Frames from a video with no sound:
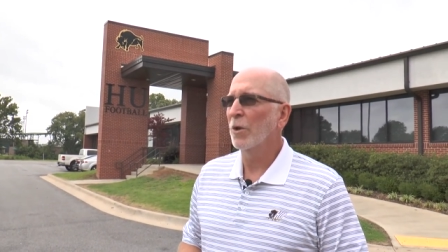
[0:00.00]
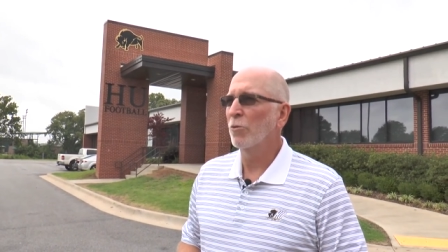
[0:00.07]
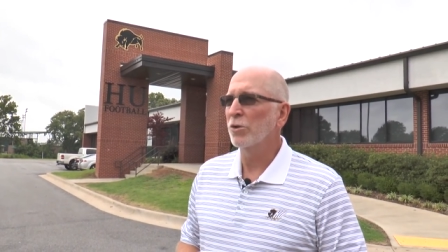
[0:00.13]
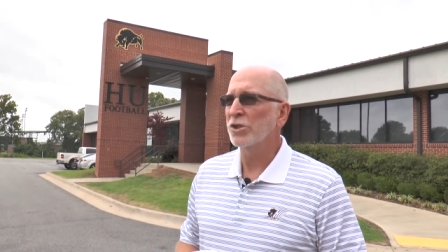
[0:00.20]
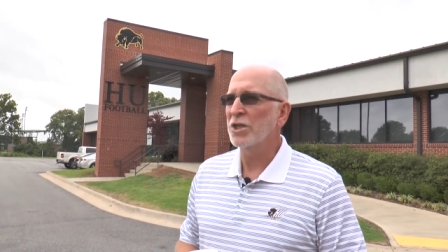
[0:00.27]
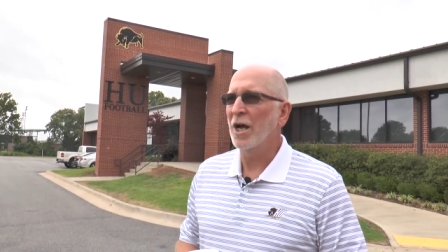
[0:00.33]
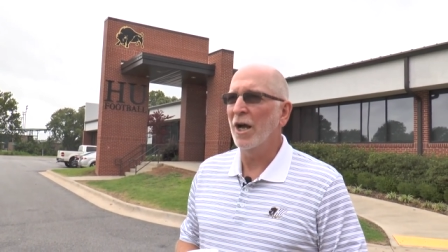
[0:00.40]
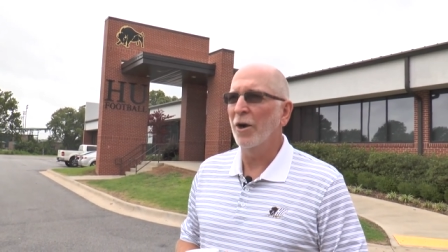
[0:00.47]

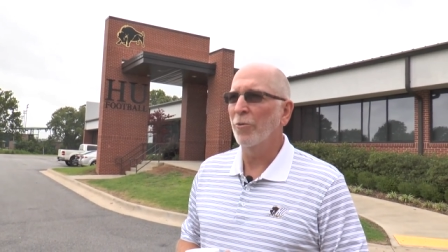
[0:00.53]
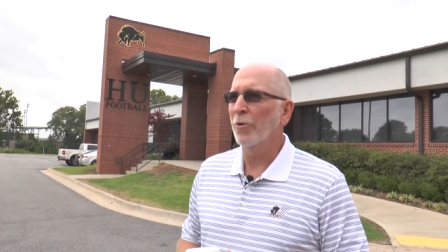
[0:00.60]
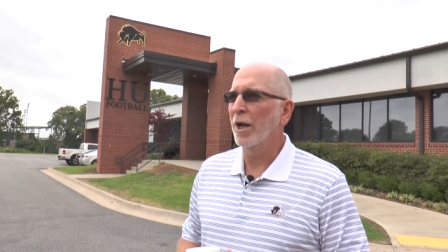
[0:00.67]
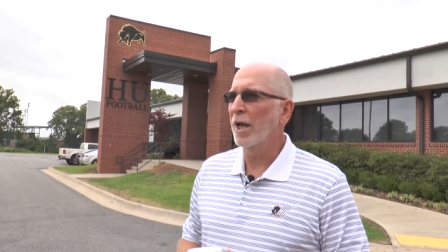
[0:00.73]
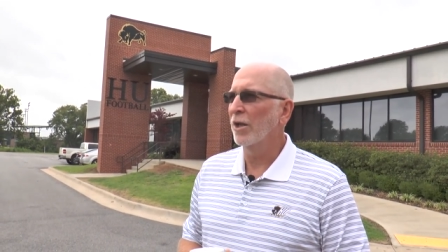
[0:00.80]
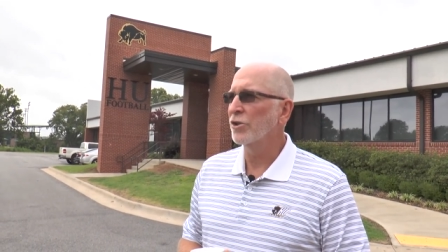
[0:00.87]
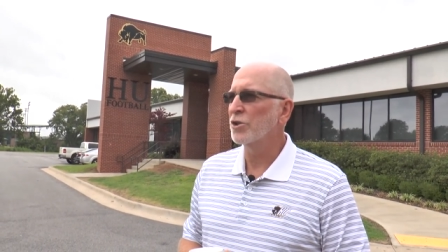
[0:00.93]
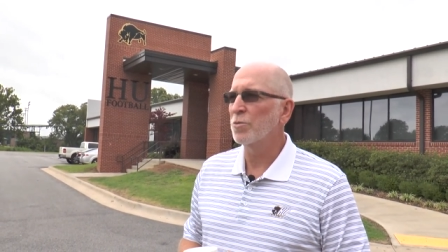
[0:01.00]
was not
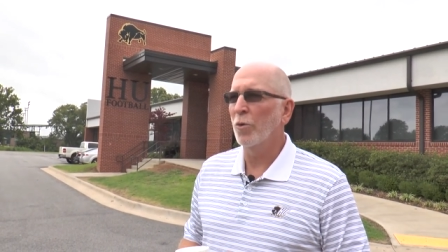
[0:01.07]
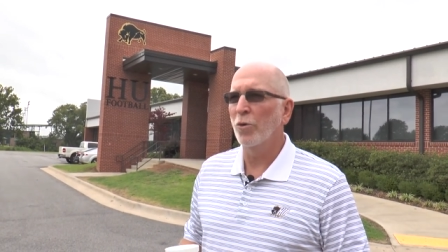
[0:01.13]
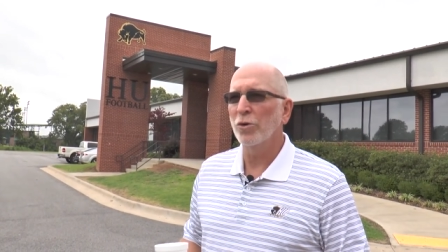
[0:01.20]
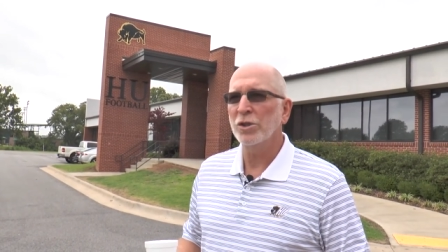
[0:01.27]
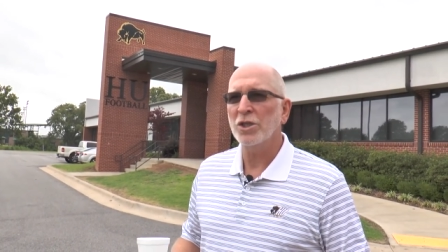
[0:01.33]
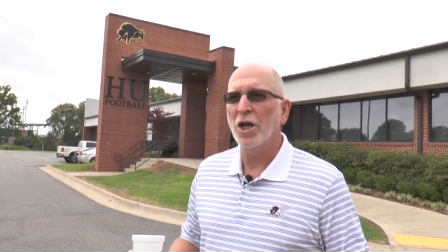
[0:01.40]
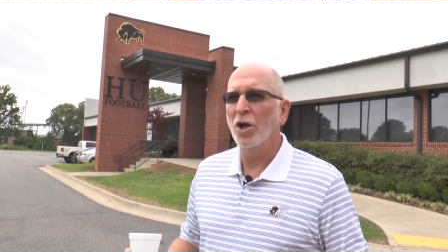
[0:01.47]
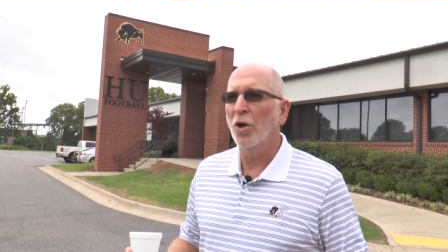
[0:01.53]
around
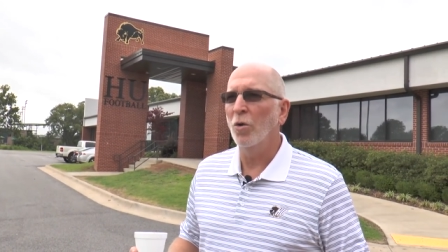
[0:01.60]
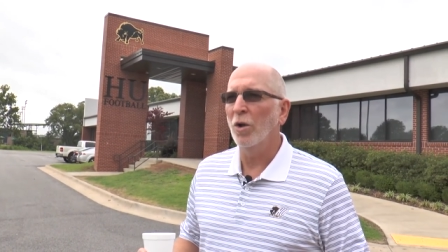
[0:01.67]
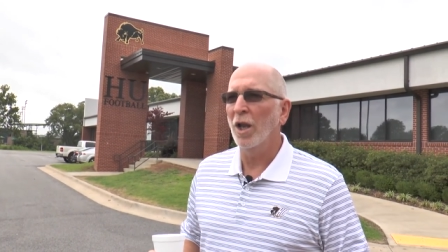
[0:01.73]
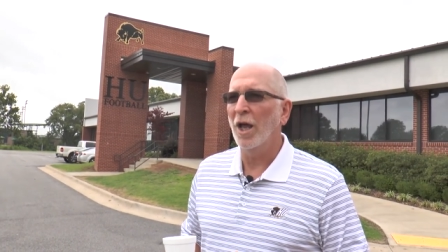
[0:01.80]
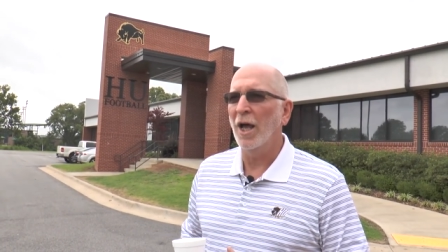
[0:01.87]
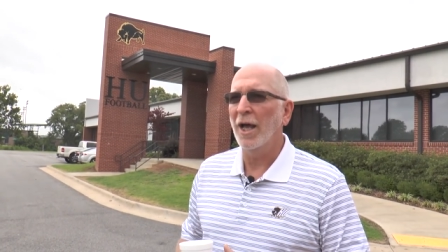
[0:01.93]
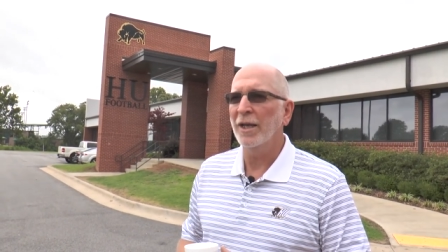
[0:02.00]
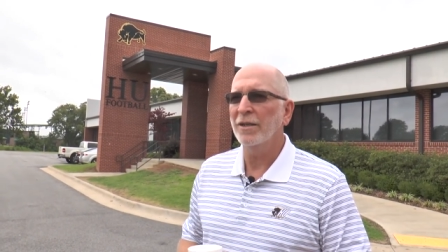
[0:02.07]
sports a whole
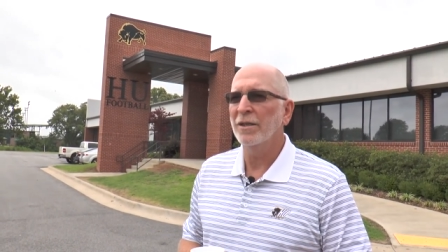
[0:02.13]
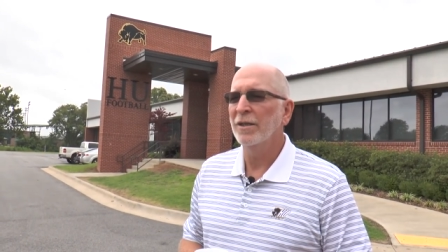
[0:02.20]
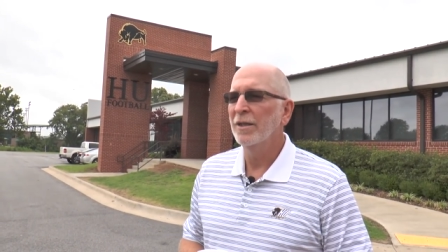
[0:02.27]
lot,